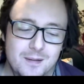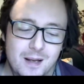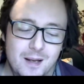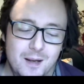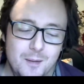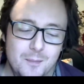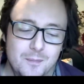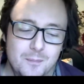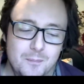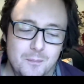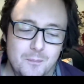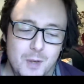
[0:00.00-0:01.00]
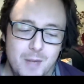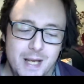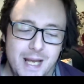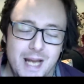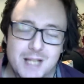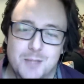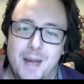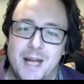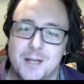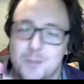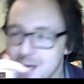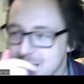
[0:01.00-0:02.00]
um, one of my cats,
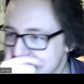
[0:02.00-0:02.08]
Padme,